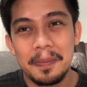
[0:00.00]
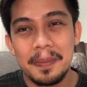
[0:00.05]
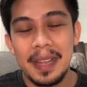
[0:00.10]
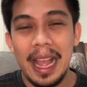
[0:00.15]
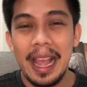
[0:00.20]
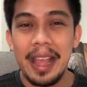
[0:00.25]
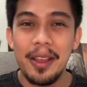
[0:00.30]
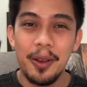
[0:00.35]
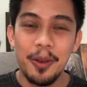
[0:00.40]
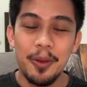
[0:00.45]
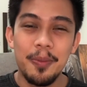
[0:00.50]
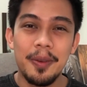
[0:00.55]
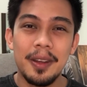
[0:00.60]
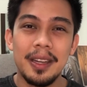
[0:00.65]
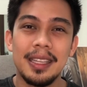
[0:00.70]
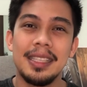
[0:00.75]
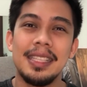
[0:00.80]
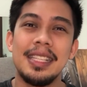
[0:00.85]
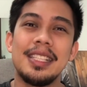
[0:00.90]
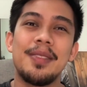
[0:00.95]
I hope
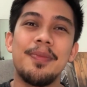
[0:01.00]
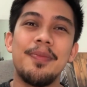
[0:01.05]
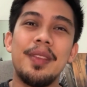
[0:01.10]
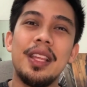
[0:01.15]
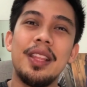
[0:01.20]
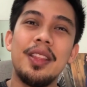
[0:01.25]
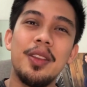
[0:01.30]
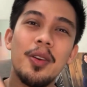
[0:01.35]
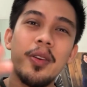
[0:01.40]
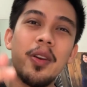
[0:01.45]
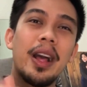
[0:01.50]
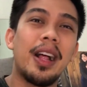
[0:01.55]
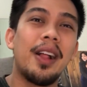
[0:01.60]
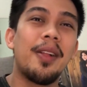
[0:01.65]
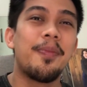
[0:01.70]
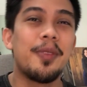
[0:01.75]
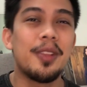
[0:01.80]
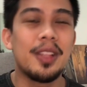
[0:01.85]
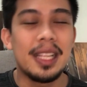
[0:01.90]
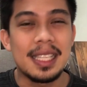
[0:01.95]
this video
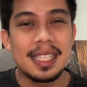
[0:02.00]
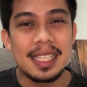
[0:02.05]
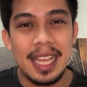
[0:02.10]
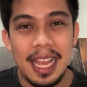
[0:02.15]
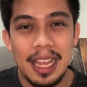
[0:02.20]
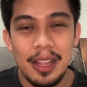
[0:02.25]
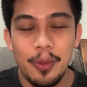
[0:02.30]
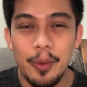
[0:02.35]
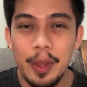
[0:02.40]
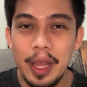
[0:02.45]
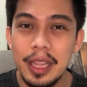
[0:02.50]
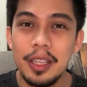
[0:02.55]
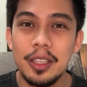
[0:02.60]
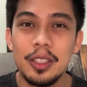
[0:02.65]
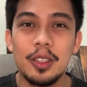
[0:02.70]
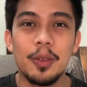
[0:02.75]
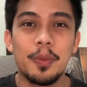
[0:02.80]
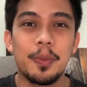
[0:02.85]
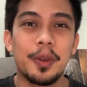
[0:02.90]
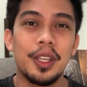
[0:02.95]
helped you decide whether
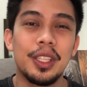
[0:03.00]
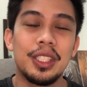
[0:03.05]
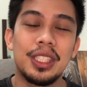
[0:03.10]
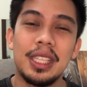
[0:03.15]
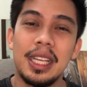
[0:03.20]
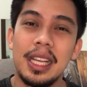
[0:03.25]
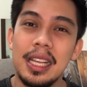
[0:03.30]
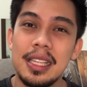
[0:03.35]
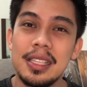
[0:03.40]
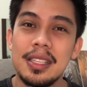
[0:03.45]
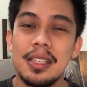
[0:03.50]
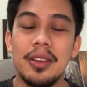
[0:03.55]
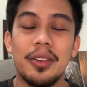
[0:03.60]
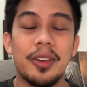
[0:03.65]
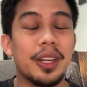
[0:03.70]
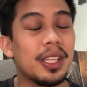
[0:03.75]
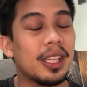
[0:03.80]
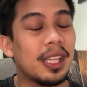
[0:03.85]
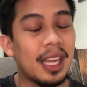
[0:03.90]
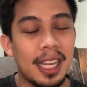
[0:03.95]
to purchase
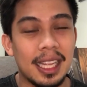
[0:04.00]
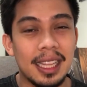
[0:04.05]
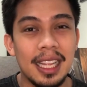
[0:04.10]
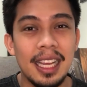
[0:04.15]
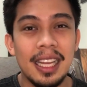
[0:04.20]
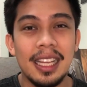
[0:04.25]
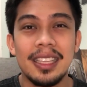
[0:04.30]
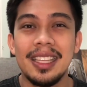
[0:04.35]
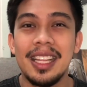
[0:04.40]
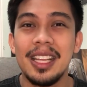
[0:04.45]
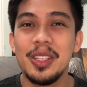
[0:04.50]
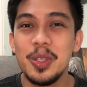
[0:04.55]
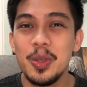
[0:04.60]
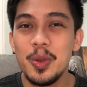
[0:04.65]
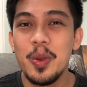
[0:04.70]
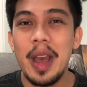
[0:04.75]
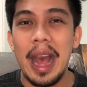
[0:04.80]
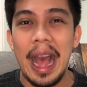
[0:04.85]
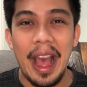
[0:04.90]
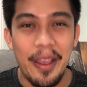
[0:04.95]
or not the
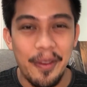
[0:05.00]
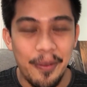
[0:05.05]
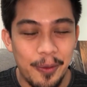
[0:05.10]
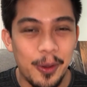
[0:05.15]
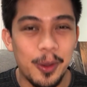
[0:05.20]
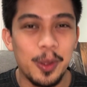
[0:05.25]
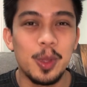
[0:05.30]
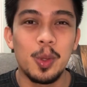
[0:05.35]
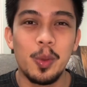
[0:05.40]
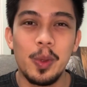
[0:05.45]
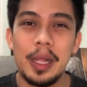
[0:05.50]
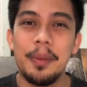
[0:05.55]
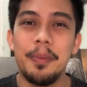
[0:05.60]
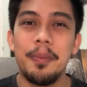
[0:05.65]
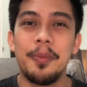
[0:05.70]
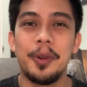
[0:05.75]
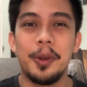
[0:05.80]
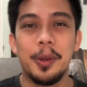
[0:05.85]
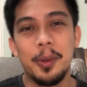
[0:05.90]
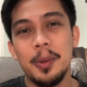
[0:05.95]
new iPhone 12
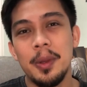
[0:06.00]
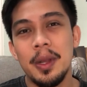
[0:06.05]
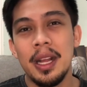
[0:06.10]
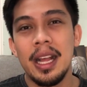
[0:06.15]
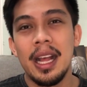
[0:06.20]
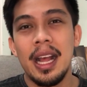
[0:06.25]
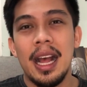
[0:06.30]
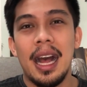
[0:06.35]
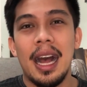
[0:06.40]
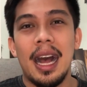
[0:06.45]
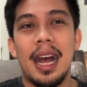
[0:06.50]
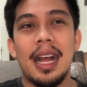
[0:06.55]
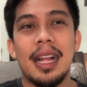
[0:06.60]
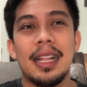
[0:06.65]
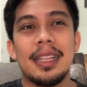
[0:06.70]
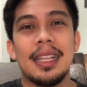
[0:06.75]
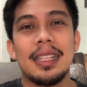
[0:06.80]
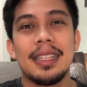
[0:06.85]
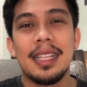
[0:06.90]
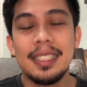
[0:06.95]
Pro.
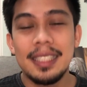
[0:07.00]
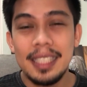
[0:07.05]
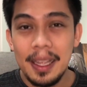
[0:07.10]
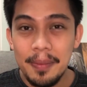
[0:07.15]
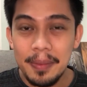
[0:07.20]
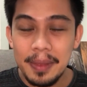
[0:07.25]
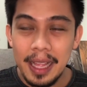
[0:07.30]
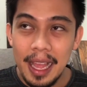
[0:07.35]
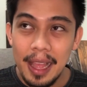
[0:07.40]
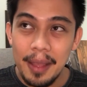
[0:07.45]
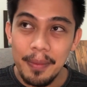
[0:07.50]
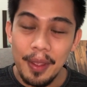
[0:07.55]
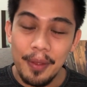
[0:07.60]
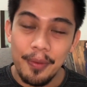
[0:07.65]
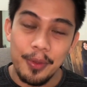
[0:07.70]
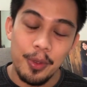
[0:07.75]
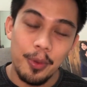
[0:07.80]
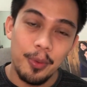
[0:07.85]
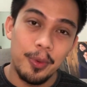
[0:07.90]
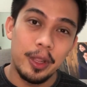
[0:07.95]
At the same time, if
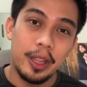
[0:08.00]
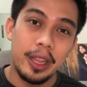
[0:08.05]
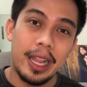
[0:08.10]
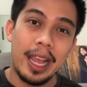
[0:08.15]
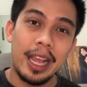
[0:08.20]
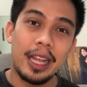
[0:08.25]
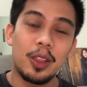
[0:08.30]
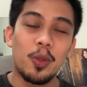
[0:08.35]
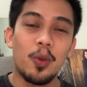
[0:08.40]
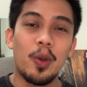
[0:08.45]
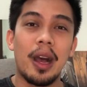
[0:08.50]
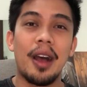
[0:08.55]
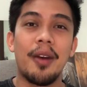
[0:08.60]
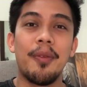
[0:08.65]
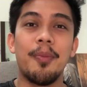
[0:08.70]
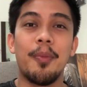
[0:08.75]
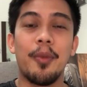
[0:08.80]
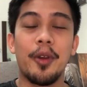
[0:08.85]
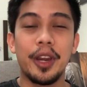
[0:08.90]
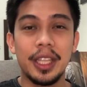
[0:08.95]
you would like to have
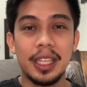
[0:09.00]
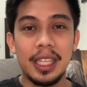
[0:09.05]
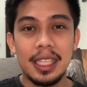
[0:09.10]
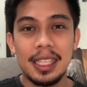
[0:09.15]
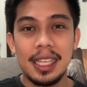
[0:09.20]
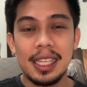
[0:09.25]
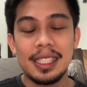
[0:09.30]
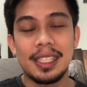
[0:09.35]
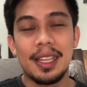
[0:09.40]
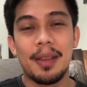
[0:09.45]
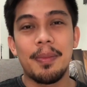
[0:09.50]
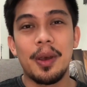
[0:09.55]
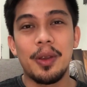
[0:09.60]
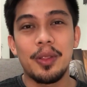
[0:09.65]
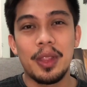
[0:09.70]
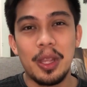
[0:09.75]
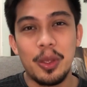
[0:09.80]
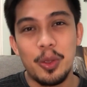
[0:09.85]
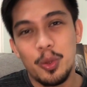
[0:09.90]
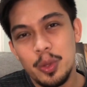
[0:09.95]
more details about
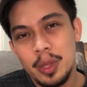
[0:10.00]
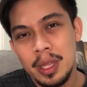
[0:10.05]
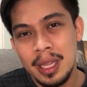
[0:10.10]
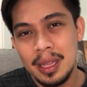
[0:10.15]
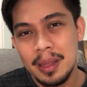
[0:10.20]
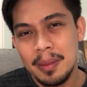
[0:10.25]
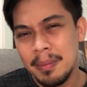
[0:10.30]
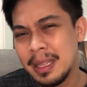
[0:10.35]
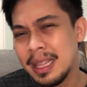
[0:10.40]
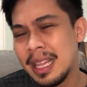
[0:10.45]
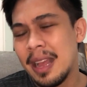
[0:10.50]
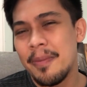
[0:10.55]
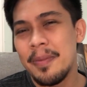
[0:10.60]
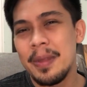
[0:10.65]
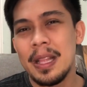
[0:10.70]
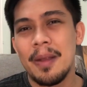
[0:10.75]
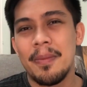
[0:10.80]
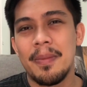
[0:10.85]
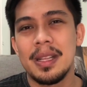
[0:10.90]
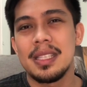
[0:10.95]
the unit,
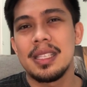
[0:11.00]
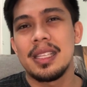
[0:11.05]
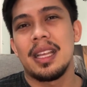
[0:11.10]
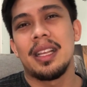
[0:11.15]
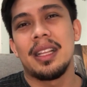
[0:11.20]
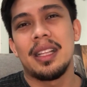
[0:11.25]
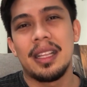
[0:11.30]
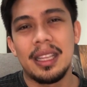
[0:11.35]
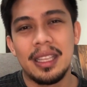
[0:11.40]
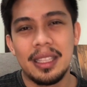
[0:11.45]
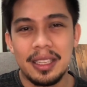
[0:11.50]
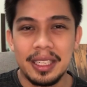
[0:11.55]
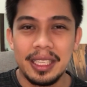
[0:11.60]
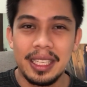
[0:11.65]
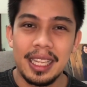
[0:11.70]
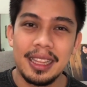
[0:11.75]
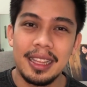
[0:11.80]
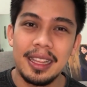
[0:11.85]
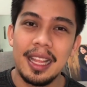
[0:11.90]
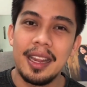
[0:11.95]
madami naman sa
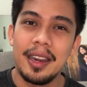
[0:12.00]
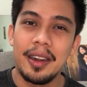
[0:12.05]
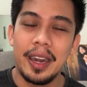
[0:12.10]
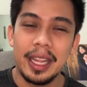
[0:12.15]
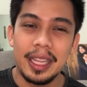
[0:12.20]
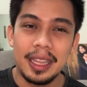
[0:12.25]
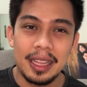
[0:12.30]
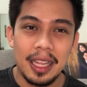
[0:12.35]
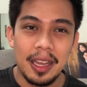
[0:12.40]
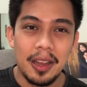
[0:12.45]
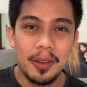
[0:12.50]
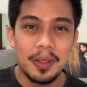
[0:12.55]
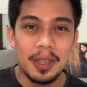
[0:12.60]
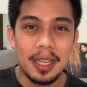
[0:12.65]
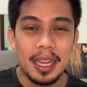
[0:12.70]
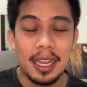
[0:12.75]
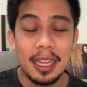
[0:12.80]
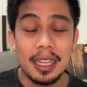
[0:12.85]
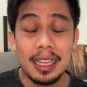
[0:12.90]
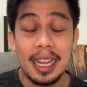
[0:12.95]
internet na right now
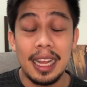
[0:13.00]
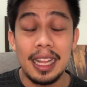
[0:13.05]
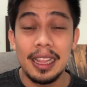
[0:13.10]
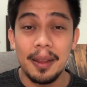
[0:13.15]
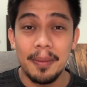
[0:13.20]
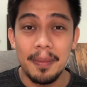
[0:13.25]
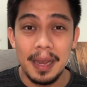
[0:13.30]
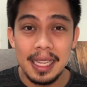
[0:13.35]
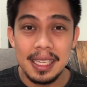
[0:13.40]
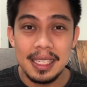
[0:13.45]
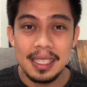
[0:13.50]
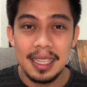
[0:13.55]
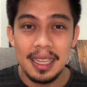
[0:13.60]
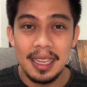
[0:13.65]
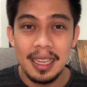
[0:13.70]
na nakalabas.